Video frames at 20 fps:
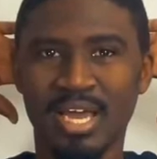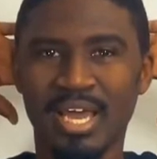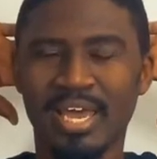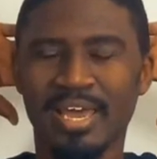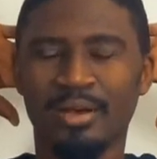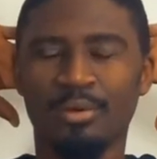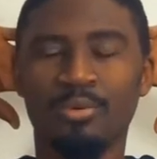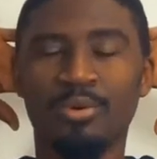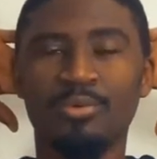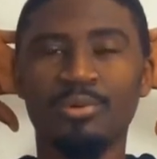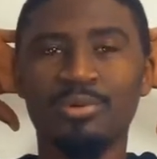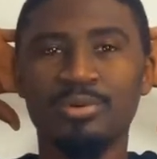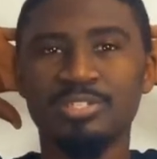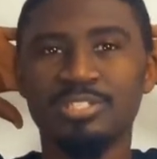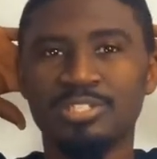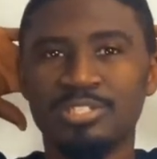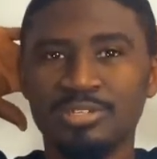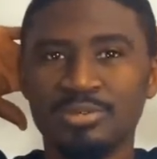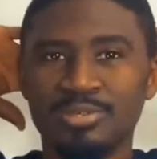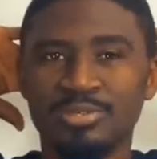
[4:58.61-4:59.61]
And what we're going to
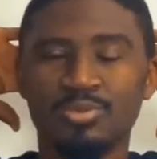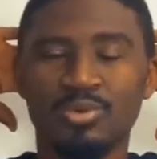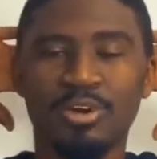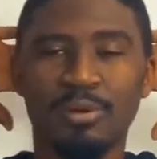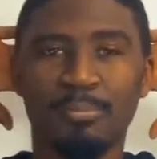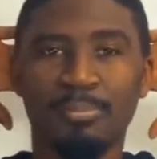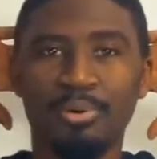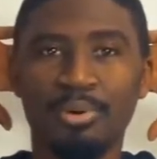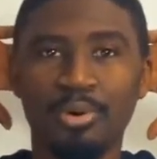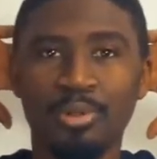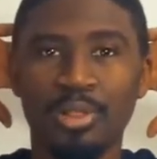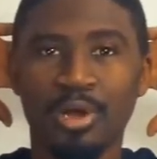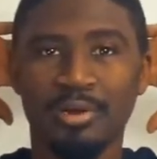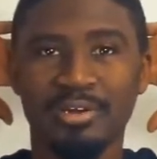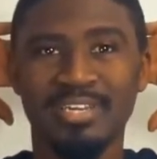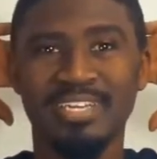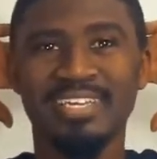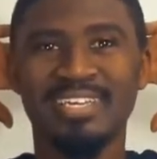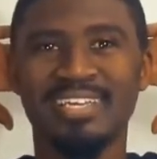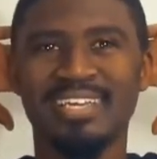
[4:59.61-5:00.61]
do is we're going to pull our
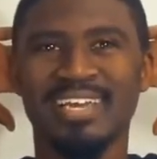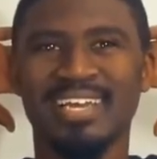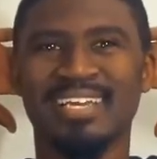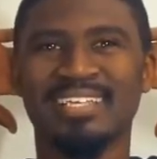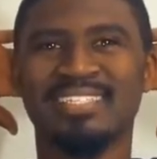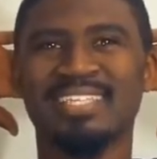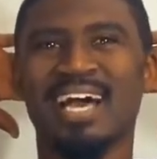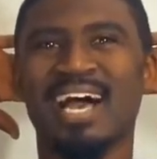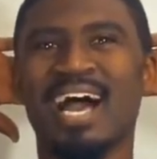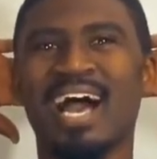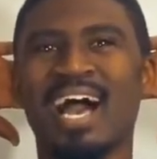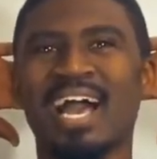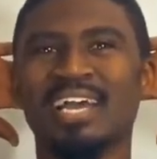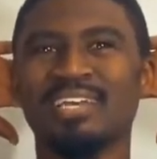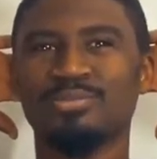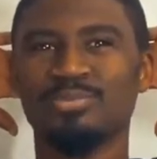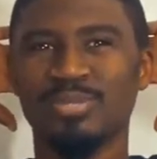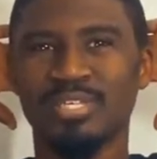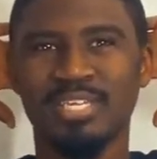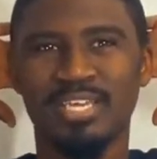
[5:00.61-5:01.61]
knee as high as
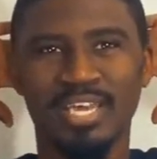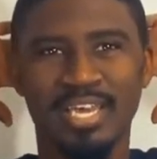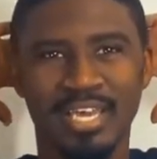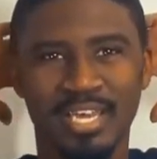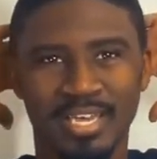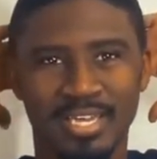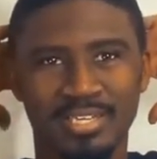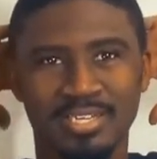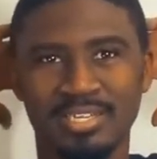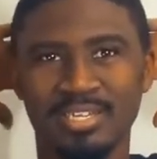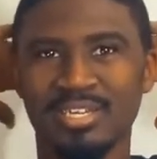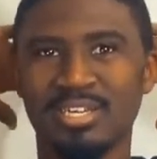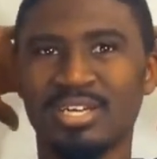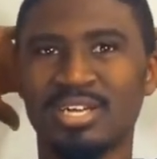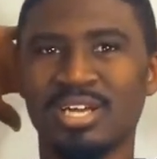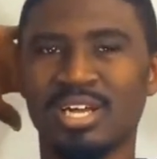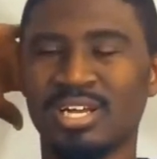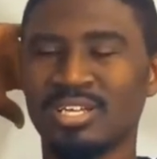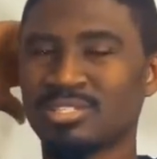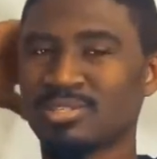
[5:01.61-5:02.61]
we can
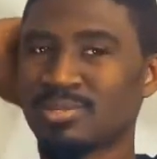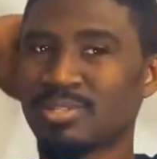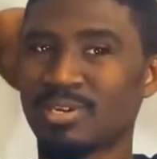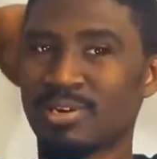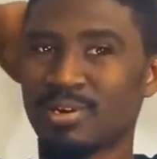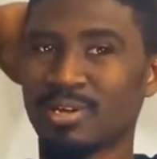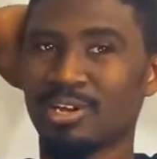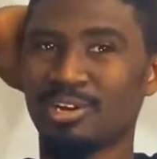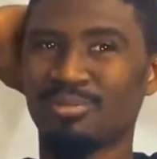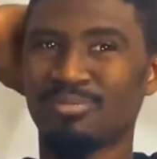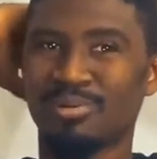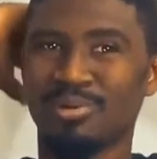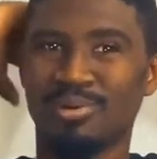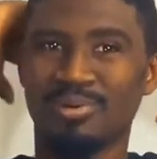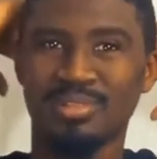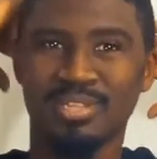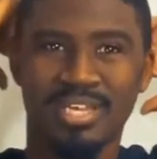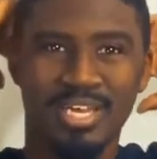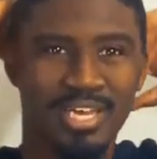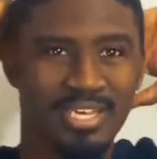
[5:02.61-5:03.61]
so that our elbow
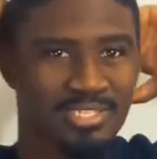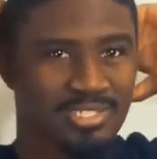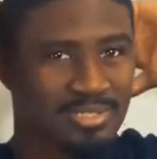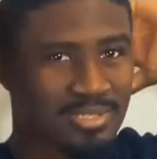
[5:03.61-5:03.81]
only has to